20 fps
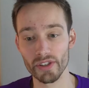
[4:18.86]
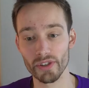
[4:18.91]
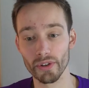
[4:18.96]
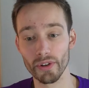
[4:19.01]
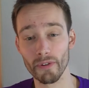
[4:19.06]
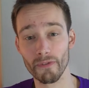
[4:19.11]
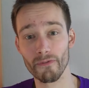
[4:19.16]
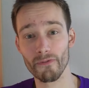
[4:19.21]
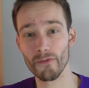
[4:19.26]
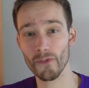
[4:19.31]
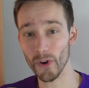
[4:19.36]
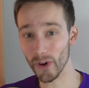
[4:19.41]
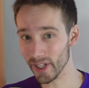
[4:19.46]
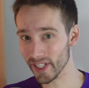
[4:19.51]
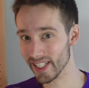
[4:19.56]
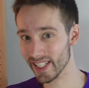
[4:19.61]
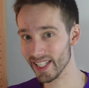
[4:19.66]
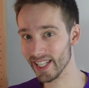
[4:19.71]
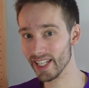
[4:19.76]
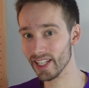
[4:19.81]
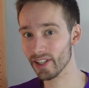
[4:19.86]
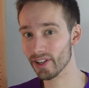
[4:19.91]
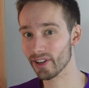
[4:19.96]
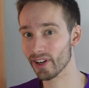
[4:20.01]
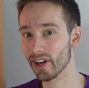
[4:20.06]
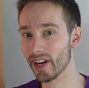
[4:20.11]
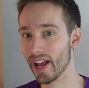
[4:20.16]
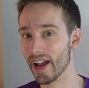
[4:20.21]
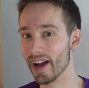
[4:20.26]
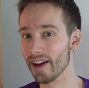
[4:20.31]
So the first thing you're
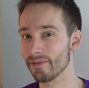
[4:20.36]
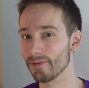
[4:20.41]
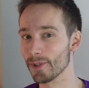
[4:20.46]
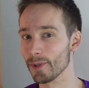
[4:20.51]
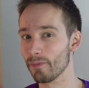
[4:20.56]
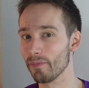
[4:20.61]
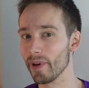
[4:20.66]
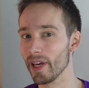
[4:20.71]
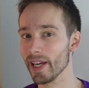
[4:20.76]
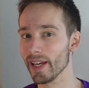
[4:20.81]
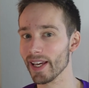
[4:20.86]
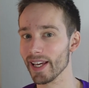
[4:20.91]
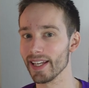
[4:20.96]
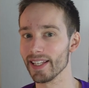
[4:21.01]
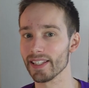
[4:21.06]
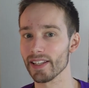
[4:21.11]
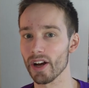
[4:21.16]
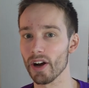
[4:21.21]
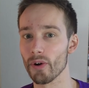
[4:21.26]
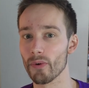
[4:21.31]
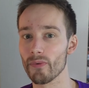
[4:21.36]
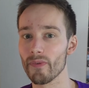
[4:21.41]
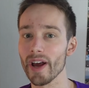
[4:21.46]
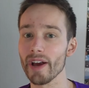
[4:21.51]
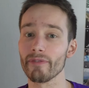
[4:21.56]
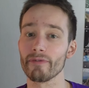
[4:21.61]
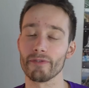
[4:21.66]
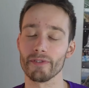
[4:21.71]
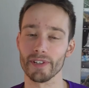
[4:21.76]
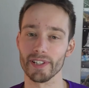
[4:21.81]
gonna have to pick is a
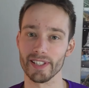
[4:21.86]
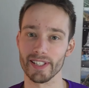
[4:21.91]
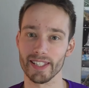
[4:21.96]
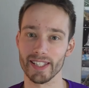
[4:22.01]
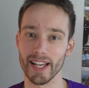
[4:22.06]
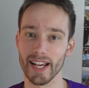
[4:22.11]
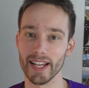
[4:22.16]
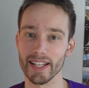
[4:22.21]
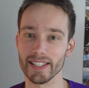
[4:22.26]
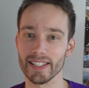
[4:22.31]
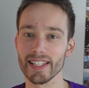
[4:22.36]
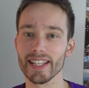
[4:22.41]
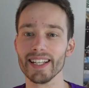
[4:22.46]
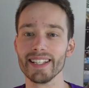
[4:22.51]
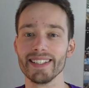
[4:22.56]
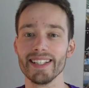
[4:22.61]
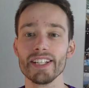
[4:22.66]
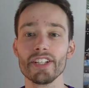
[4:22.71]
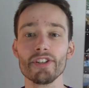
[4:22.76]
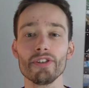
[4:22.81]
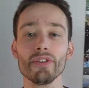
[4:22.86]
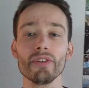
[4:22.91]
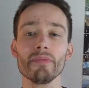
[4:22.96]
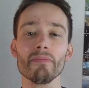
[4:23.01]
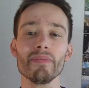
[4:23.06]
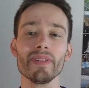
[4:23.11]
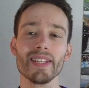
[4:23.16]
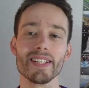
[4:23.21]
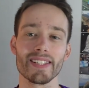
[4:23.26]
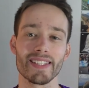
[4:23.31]
reference size. This
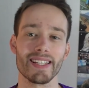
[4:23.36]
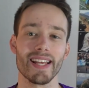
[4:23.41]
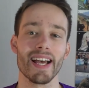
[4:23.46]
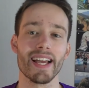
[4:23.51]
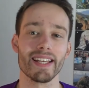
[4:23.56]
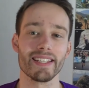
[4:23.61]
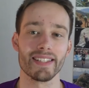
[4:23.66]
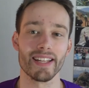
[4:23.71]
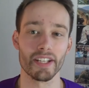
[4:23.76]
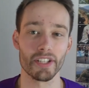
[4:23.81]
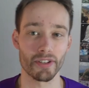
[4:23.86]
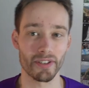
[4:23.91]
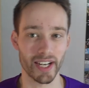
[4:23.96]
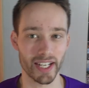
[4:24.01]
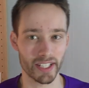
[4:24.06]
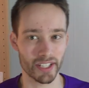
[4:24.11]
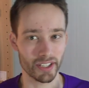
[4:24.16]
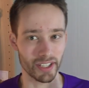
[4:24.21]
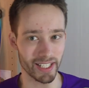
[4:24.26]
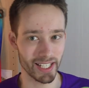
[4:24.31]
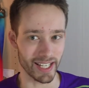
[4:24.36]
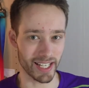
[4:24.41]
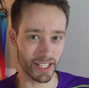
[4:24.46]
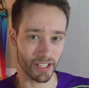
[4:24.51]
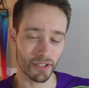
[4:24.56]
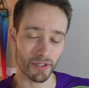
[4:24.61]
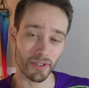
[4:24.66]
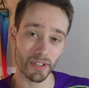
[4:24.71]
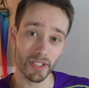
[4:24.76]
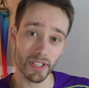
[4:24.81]
shouldn't be the size that you're actually
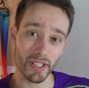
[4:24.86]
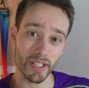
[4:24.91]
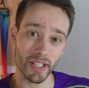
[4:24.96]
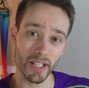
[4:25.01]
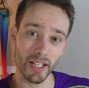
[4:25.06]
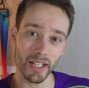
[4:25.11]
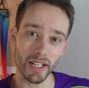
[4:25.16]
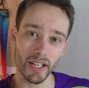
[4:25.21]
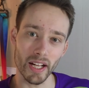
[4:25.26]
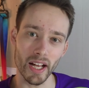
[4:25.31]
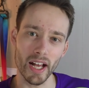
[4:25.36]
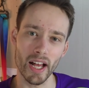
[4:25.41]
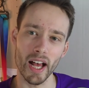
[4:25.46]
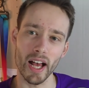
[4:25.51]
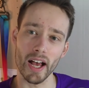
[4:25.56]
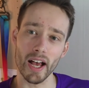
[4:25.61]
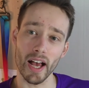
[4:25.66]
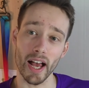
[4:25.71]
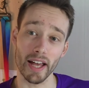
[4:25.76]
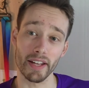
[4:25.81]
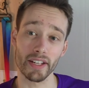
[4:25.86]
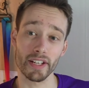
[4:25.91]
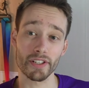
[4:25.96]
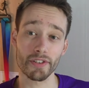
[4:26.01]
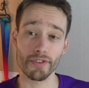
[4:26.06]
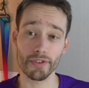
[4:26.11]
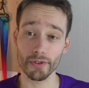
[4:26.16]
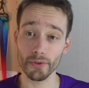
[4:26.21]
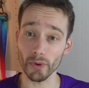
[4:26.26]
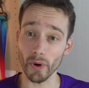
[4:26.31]
interested in. And
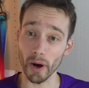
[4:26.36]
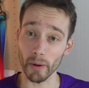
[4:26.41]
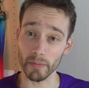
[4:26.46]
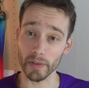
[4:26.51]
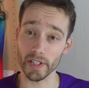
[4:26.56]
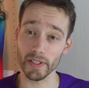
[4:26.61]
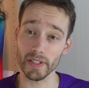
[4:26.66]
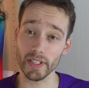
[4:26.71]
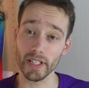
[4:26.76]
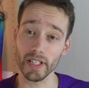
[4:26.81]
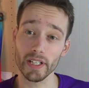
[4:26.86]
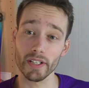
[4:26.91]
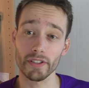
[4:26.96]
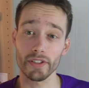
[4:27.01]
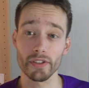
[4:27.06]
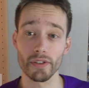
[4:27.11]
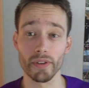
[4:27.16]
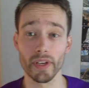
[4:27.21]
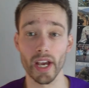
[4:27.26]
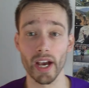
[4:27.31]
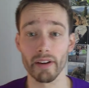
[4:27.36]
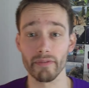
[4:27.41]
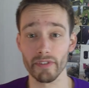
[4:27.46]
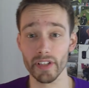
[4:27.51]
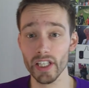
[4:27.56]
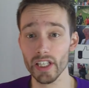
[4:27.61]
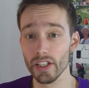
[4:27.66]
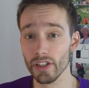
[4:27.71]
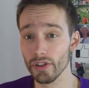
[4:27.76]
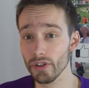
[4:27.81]
there's two options here. So you have
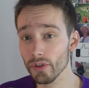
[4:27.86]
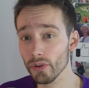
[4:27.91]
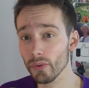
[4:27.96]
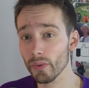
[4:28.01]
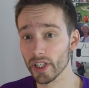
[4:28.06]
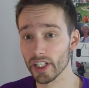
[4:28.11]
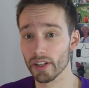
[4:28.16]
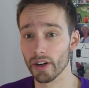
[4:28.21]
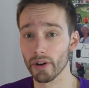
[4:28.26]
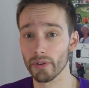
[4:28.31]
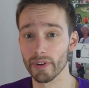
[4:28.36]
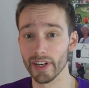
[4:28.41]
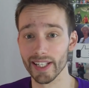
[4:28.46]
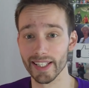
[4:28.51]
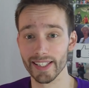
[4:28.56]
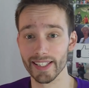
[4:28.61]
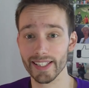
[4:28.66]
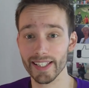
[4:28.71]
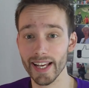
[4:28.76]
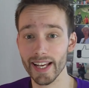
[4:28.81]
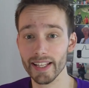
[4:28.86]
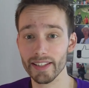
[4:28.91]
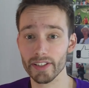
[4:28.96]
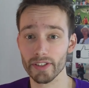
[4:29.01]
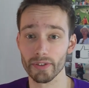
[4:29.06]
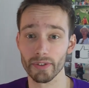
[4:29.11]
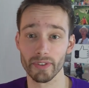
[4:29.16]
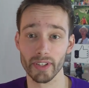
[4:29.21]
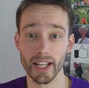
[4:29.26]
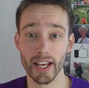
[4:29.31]
EU, which I already said.
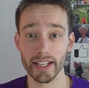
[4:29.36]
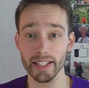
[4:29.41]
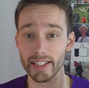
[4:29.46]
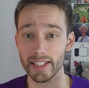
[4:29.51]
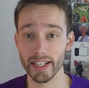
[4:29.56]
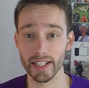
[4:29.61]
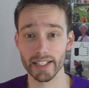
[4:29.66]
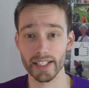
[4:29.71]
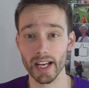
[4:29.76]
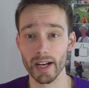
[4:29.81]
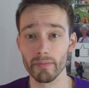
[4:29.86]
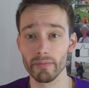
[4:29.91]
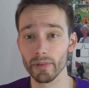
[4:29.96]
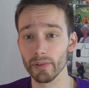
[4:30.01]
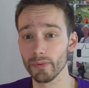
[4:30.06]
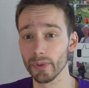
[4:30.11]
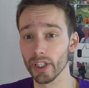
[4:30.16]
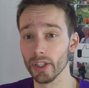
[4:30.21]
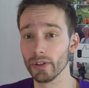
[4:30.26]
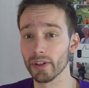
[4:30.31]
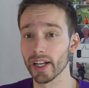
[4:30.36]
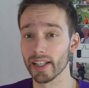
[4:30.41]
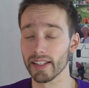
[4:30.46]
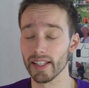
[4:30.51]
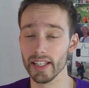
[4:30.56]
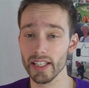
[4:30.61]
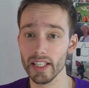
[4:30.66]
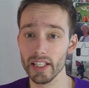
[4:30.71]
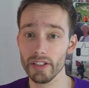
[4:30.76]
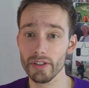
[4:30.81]
So like the example, we look at
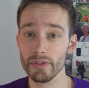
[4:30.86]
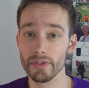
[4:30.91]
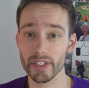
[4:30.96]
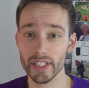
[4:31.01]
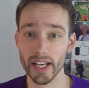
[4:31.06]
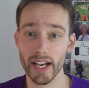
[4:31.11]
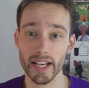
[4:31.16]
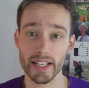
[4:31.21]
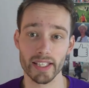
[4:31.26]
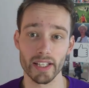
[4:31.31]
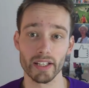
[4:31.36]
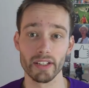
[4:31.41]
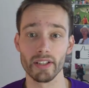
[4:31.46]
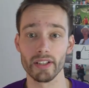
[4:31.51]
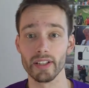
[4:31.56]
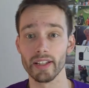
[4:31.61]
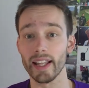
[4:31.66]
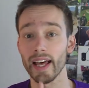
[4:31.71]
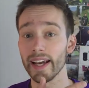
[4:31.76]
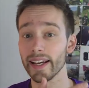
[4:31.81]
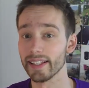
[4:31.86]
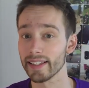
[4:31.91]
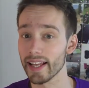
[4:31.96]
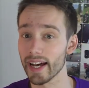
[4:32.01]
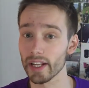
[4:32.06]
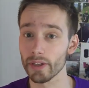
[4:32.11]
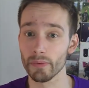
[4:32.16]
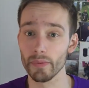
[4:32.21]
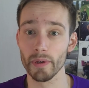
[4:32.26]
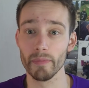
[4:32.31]
the EU size and like
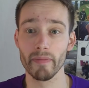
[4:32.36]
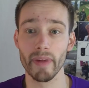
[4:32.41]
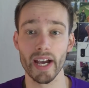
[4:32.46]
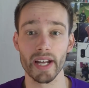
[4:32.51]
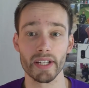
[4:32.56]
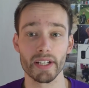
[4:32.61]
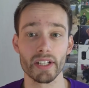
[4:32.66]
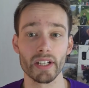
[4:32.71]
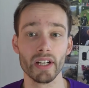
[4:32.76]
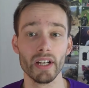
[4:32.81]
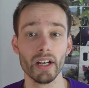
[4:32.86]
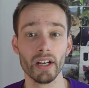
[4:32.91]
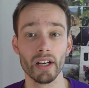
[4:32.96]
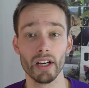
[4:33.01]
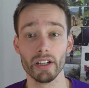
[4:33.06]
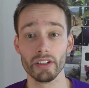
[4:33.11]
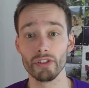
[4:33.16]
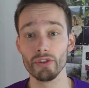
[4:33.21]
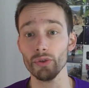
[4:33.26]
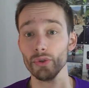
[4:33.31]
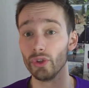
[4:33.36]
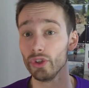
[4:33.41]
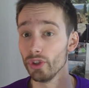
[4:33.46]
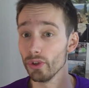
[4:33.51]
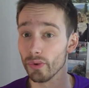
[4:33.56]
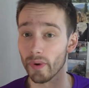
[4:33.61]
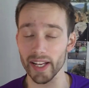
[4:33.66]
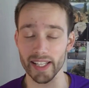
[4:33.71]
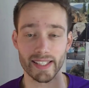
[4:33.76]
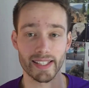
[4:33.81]
that, we match two
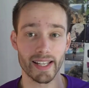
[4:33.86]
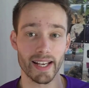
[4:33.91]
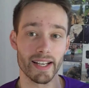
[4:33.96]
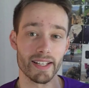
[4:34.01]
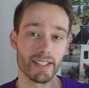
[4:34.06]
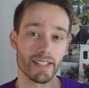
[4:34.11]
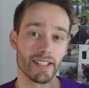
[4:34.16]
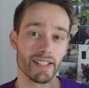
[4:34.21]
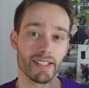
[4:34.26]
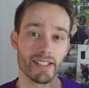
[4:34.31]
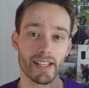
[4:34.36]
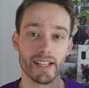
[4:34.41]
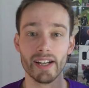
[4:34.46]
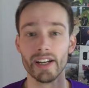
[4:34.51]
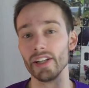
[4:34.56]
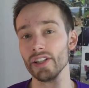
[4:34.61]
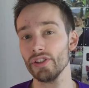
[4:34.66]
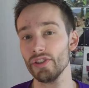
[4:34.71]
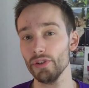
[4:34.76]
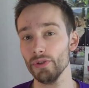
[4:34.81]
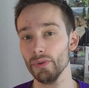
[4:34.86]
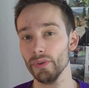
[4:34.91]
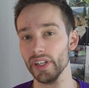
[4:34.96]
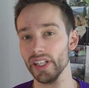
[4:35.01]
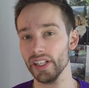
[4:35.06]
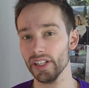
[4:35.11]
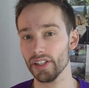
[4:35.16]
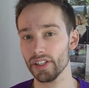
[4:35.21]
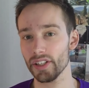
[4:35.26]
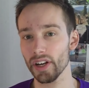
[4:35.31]
US sizes to
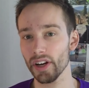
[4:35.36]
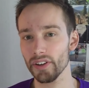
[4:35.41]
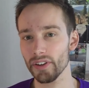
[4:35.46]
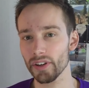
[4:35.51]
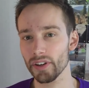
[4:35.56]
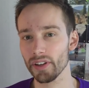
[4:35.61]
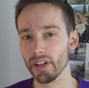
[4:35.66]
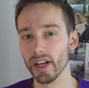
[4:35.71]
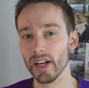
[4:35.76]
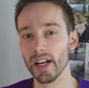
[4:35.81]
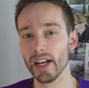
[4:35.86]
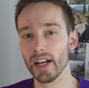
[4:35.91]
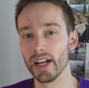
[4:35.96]
each other.